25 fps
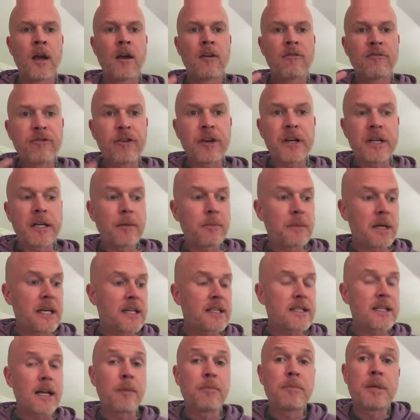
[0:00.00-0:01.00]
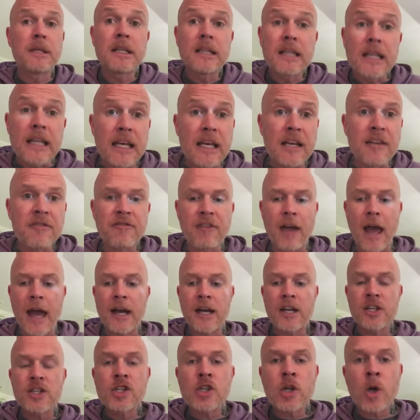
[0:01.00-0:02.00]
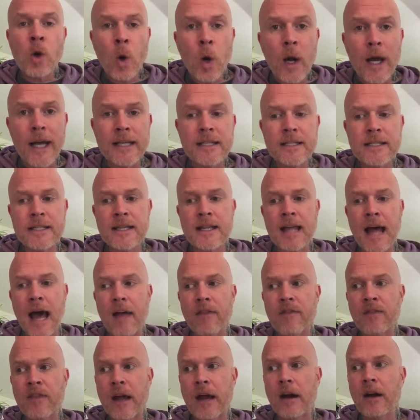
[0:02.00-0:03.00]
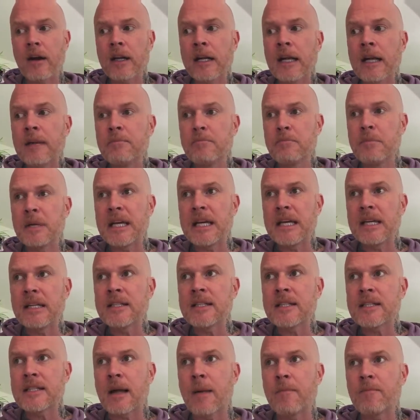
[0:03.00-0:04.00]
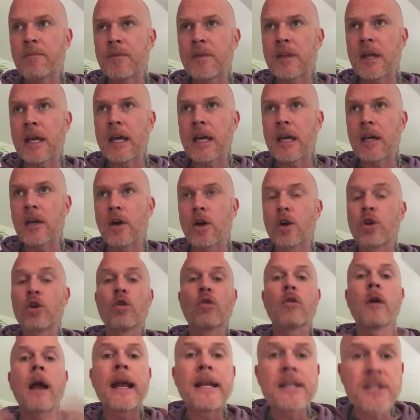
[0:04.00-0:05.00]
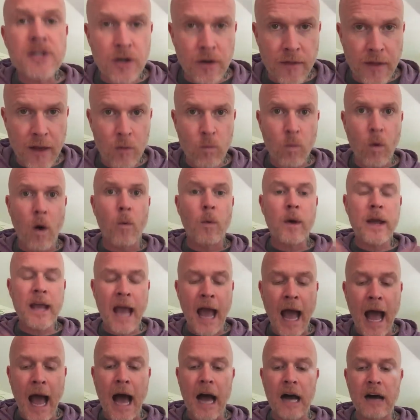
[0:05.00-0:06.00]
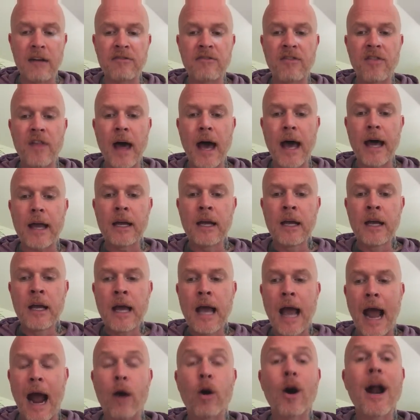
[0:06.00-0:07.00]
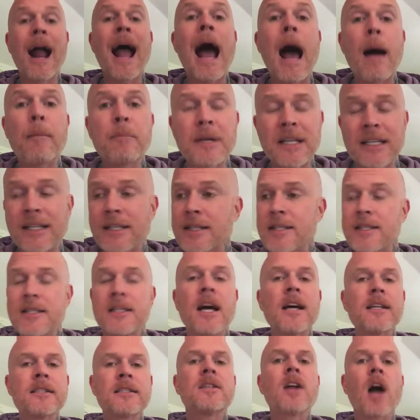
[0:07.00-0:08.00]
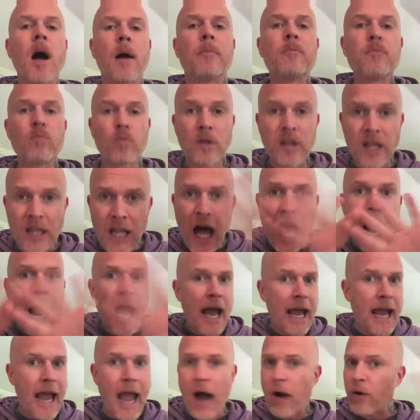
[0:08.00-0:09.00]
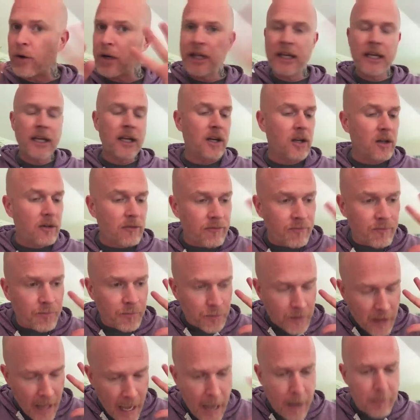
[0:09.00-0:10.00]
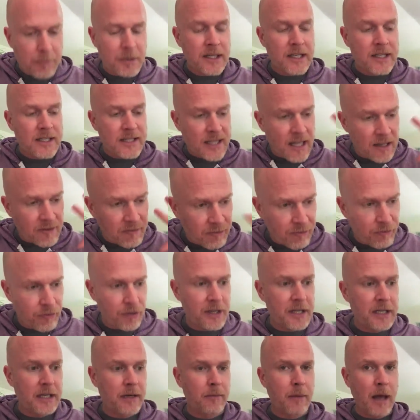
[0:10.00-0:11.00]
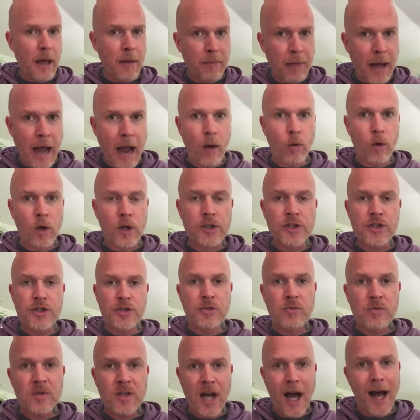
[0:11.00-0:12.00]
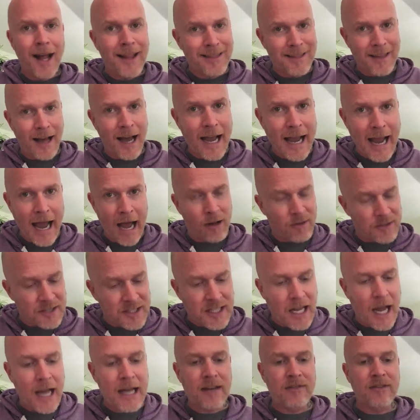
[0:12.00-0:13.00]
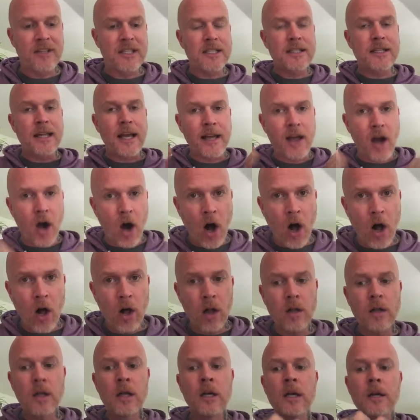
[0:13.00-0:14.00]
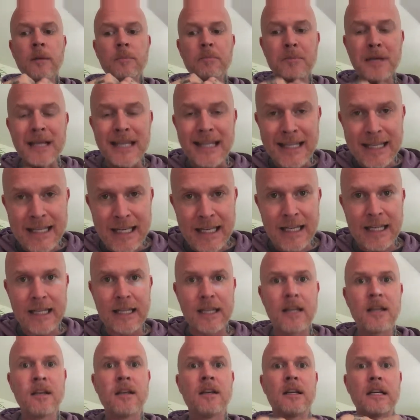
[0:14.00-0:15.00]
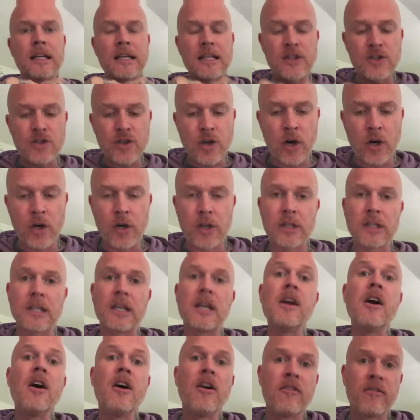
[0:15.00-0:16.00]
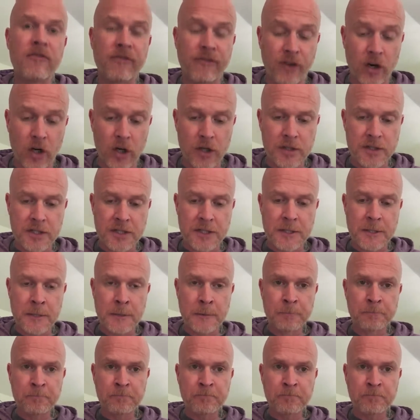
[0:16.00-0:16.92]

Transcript: Freedom is a belief and a choice that there can be something greater than what we have, that our happiness does not lie out here. Happiness and freedom and power do not lie outside of us, they all begin internally first.